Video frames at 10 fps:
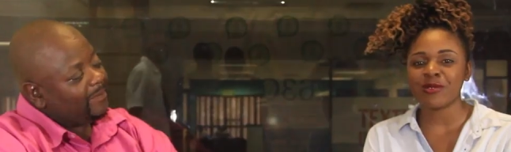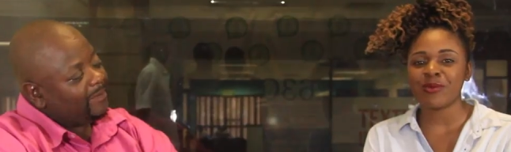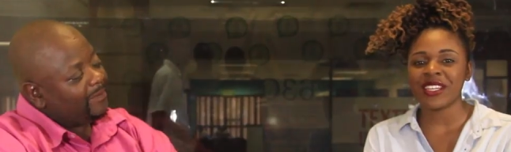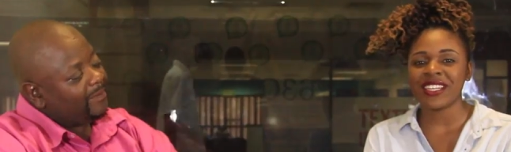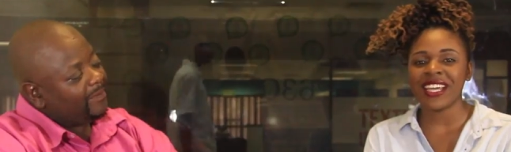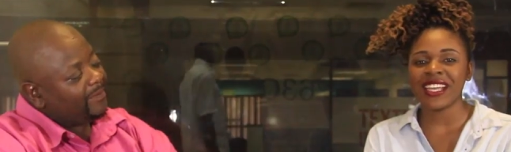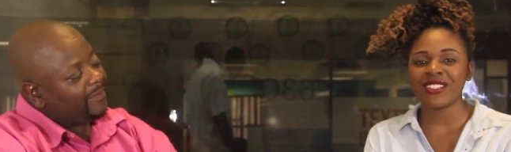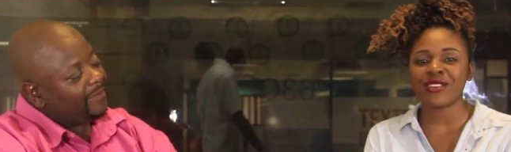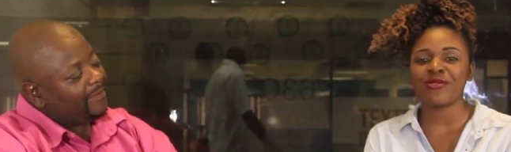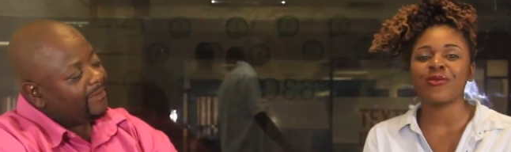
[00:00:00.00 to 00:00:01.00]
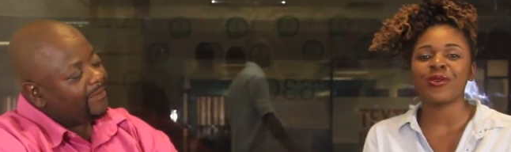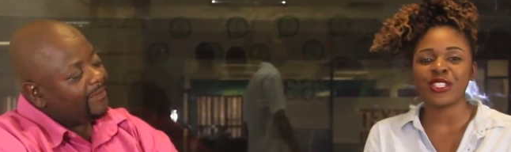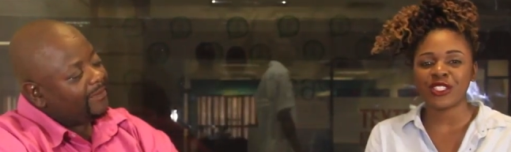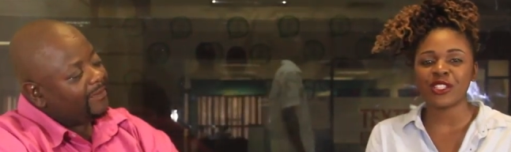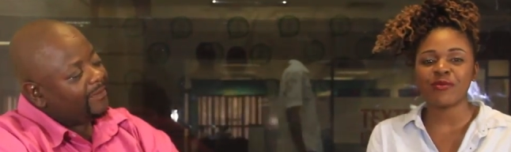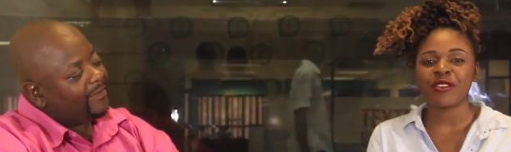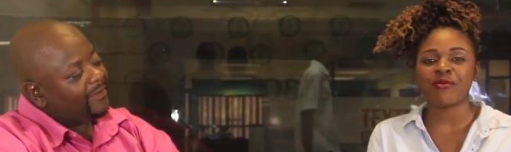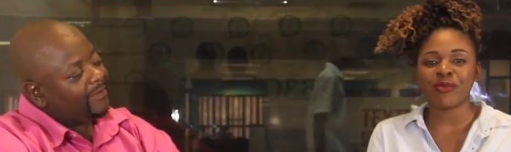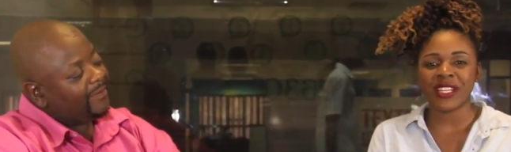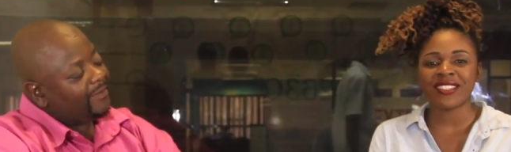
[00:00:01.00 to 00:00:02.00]
Speaker 1: to be a night of worship, of
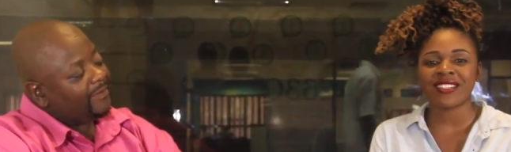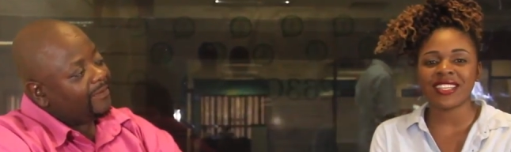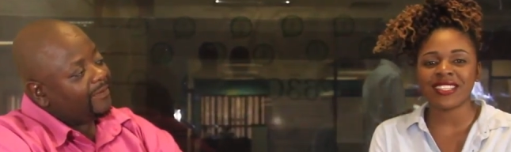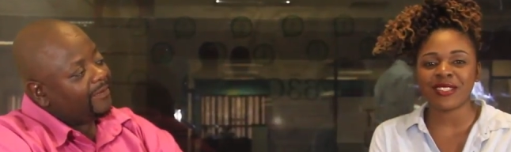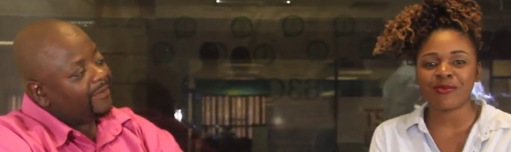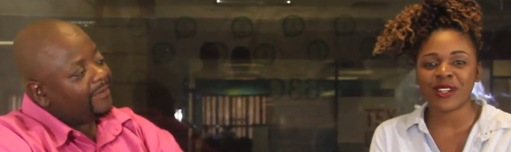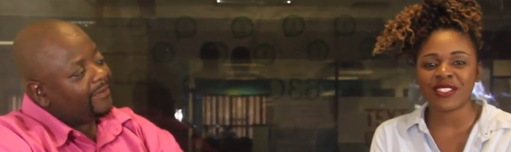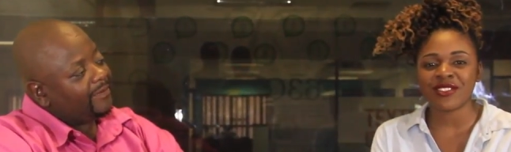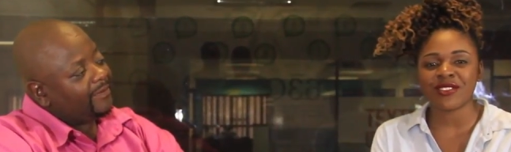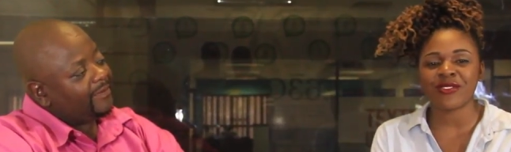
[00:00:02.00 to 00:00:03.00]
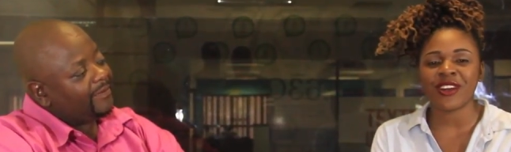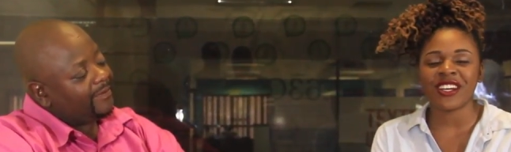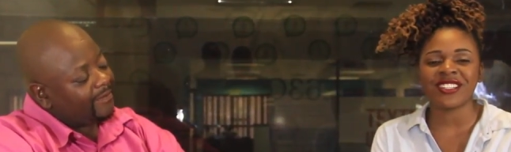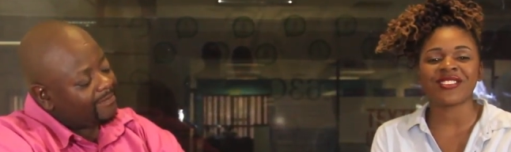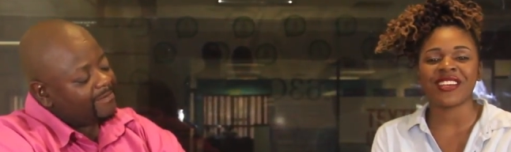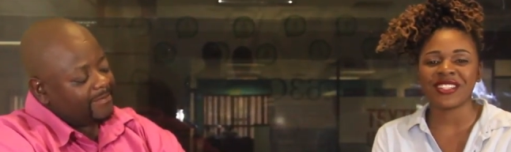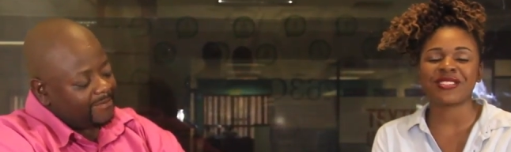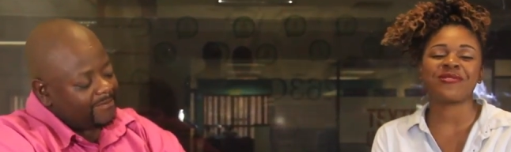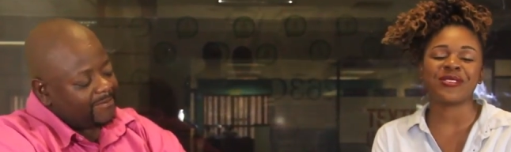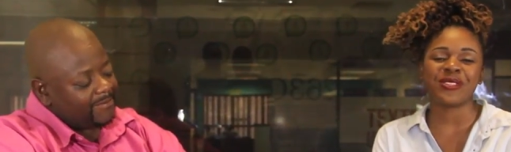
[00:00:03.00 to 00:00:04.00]
blessings. The presence of God is going
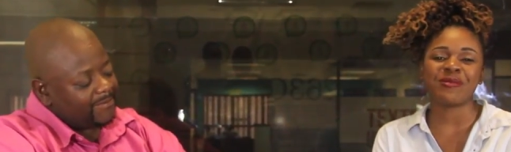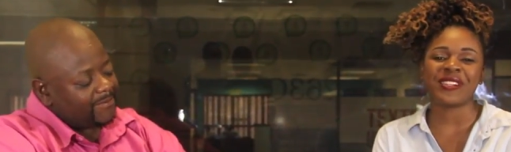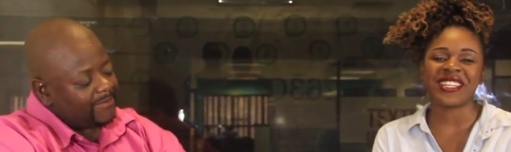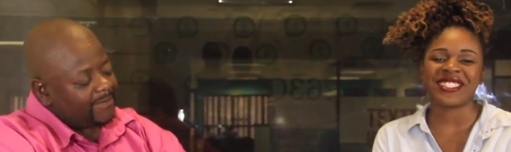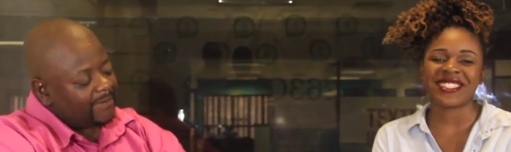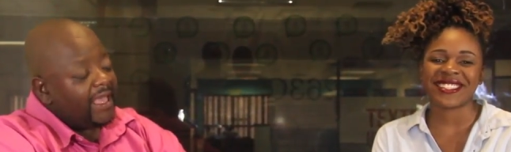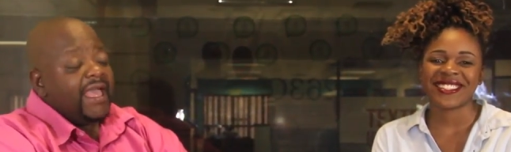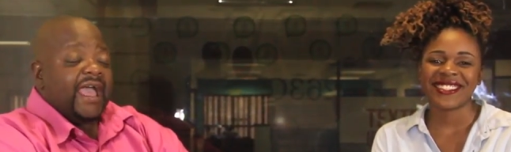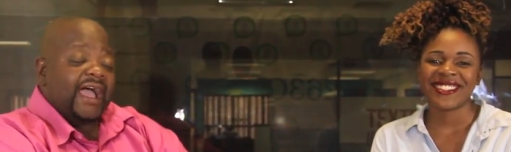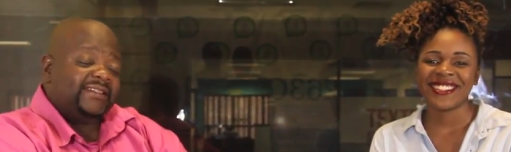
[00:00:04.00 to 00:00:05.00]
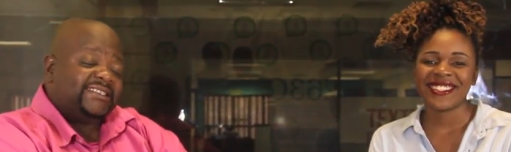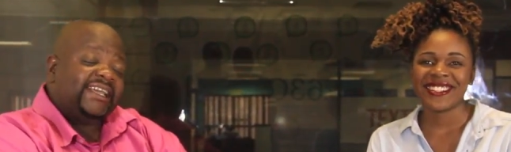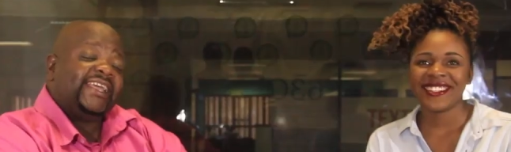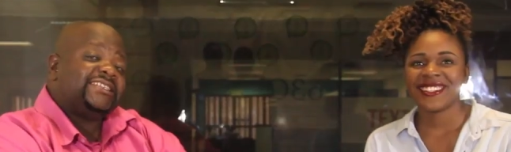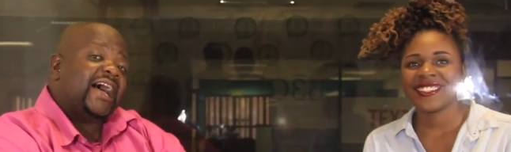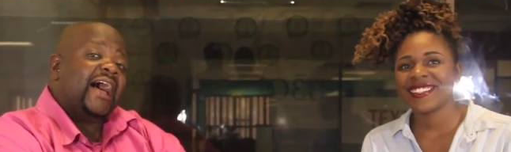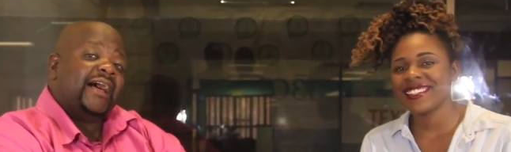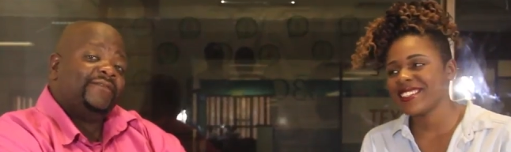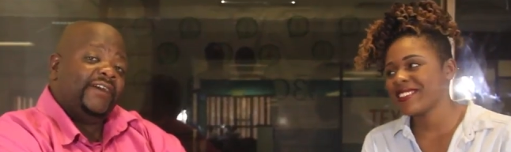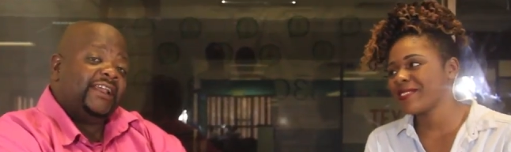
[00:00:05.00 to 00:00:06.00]
to fill the place.
Speaker 2: And tickets
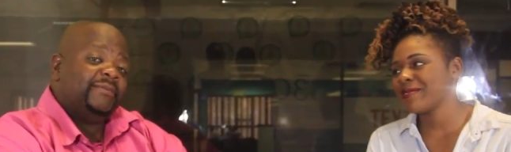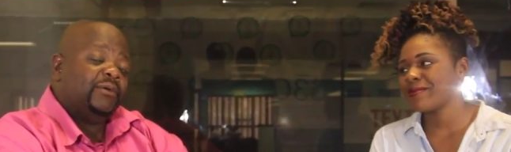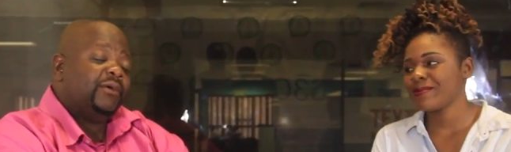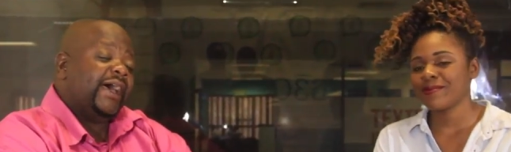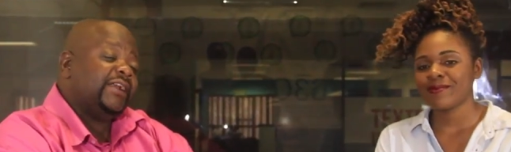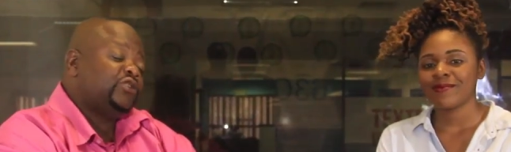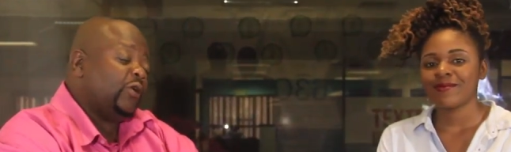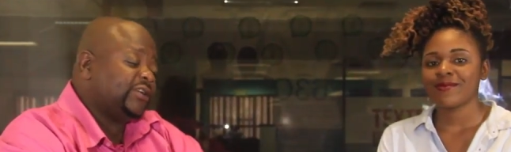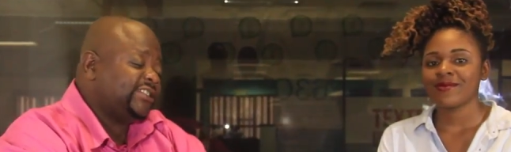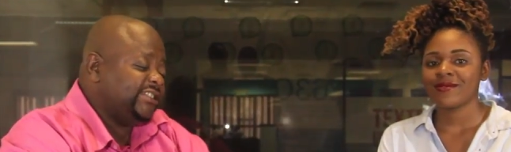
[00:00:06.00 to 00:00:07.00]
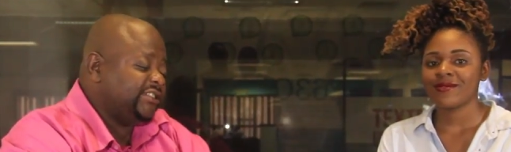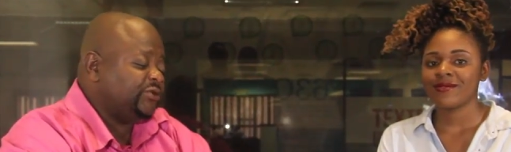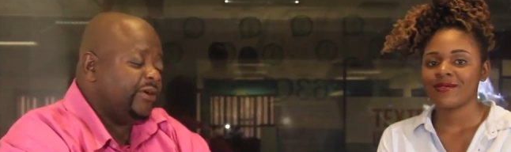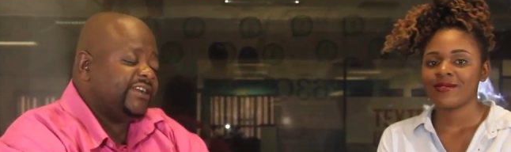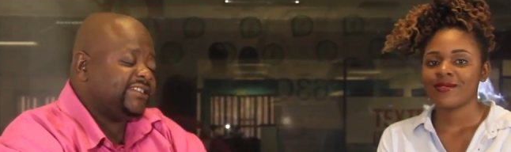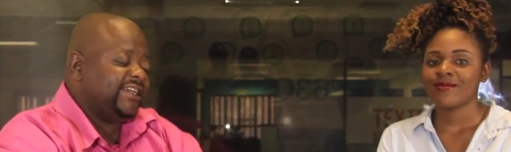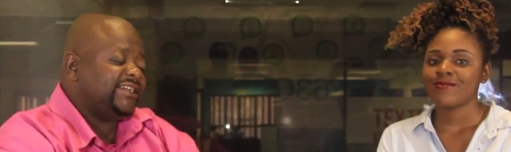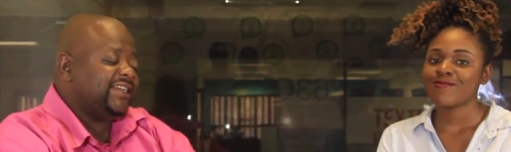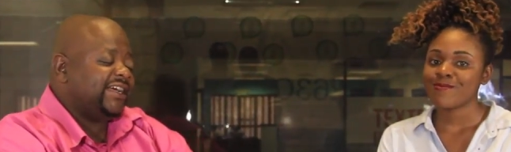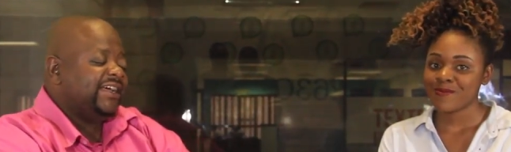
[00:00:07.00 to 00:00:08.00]
are available at Talk City Joina
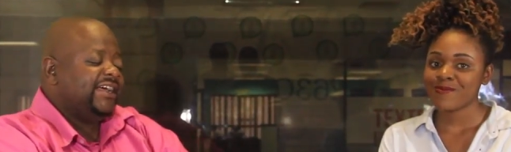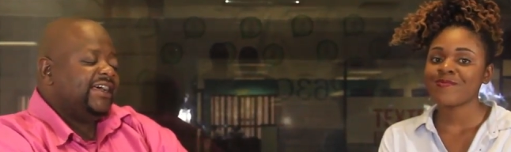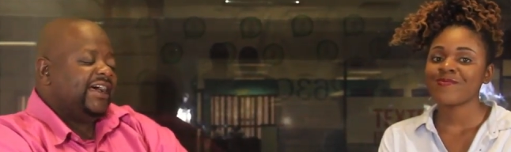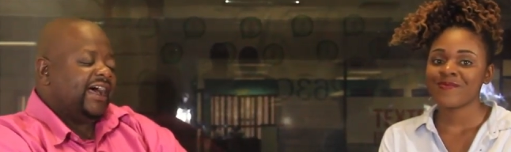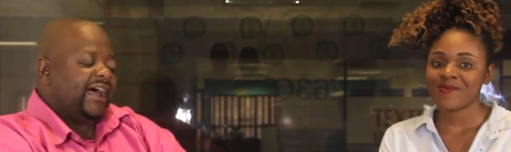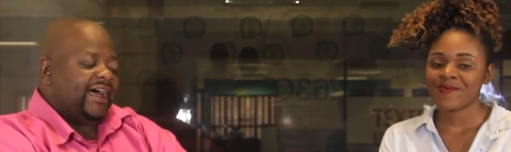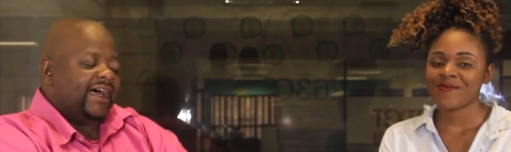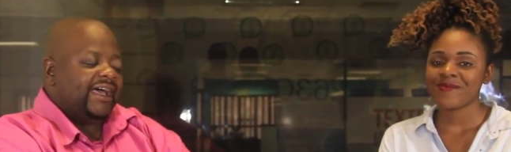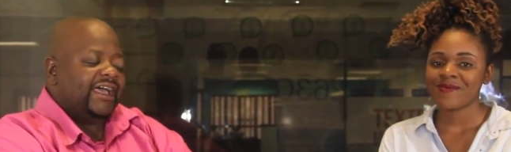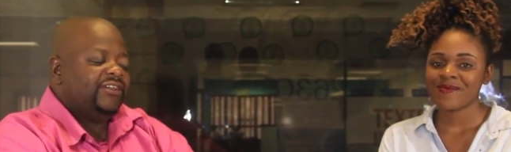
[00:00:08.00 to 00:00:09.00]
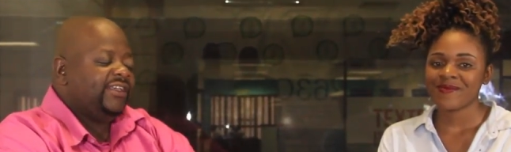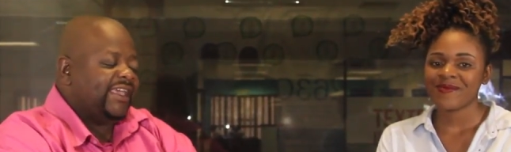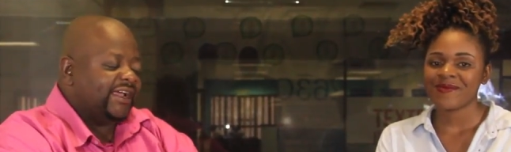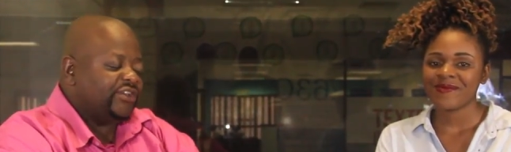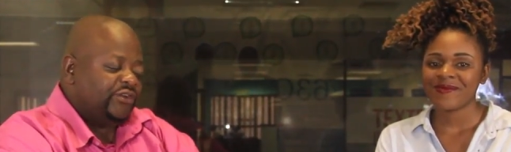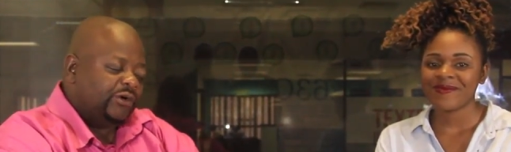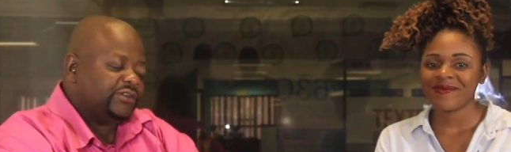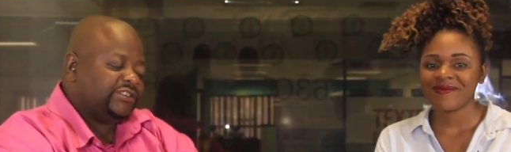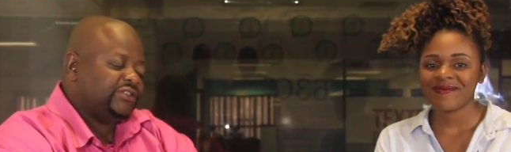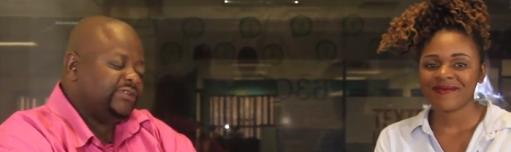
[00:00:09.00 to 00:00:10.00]
Center. Uh, get
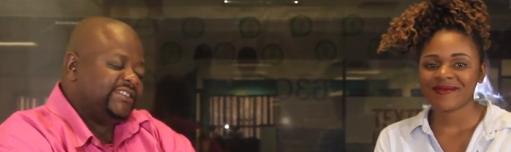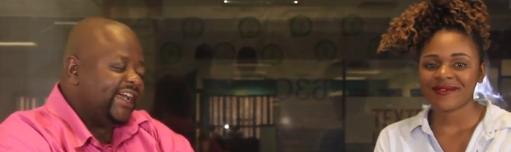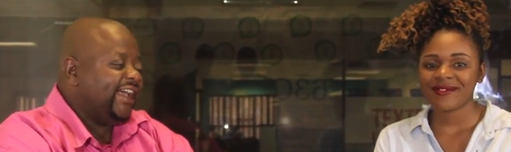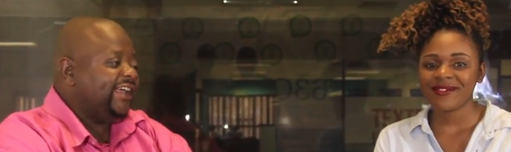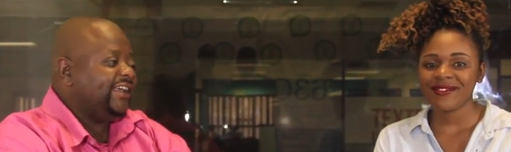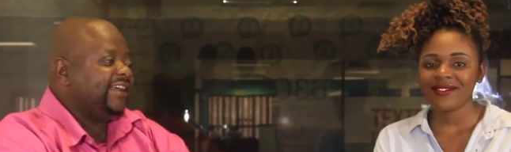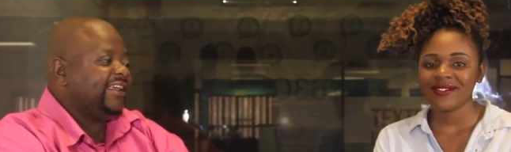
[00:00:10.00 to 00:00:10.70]
yours today.